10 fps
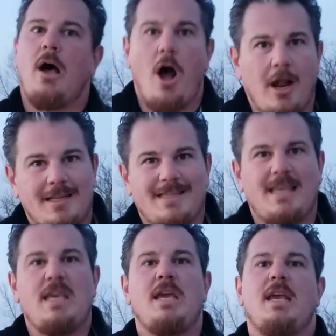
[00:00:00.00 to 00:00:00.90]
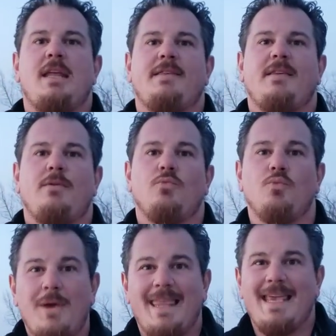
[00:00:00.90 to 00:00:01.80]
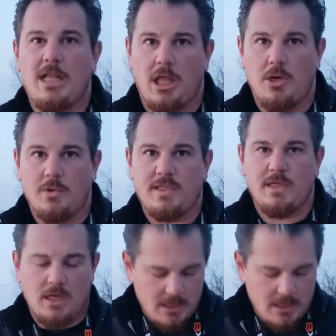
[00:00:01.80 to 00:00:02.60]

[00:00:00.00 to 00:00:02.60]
Honestly, it is really close.